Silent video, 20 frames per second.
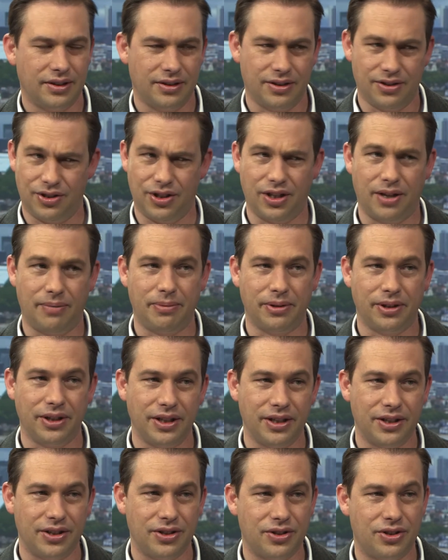There's
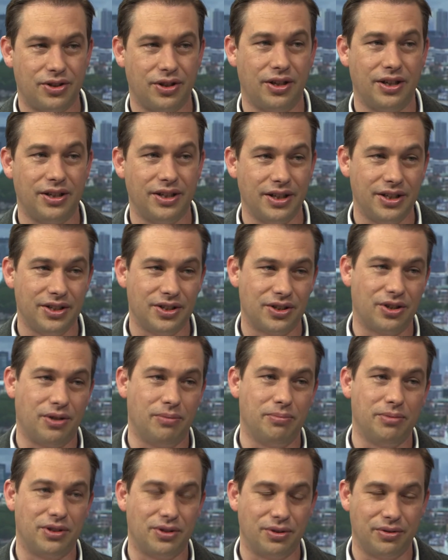Japanese, Chinese,
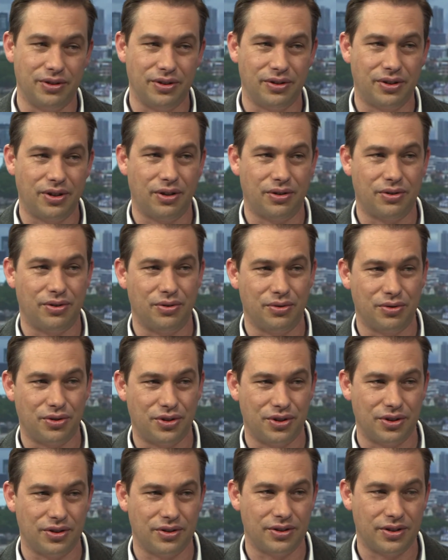combinatorial clock
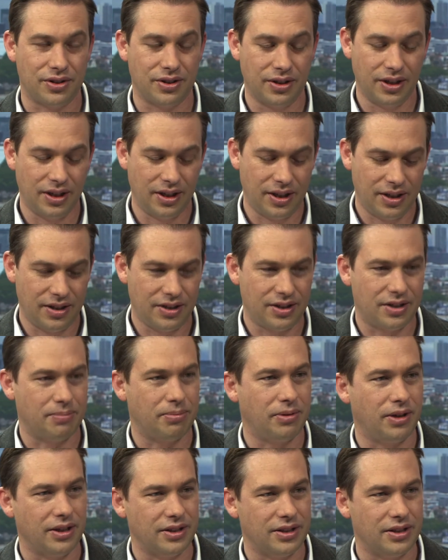auctions,
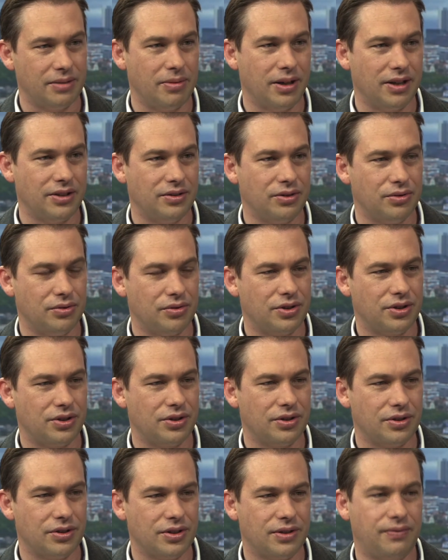supply and demand
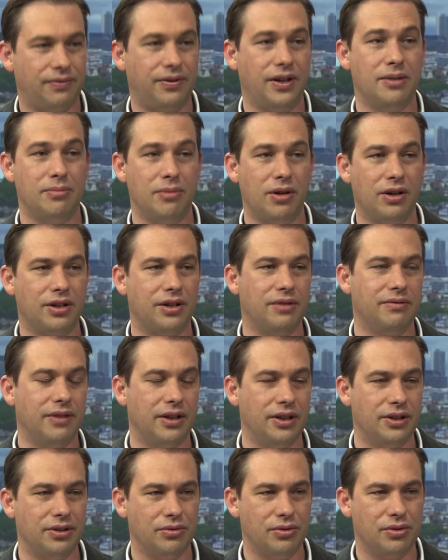auctions, fair market
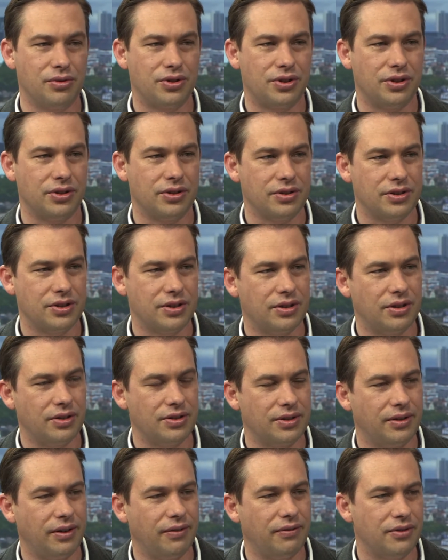value auctions. There's
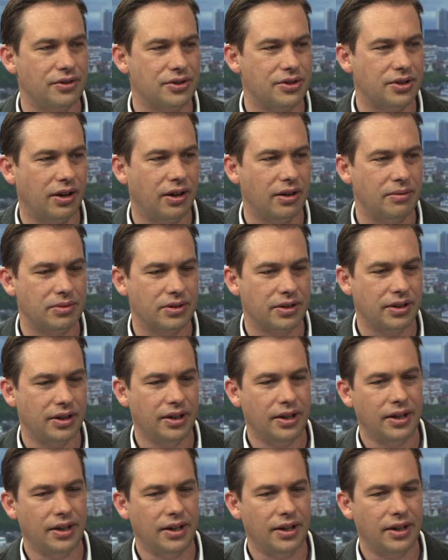lots of different types.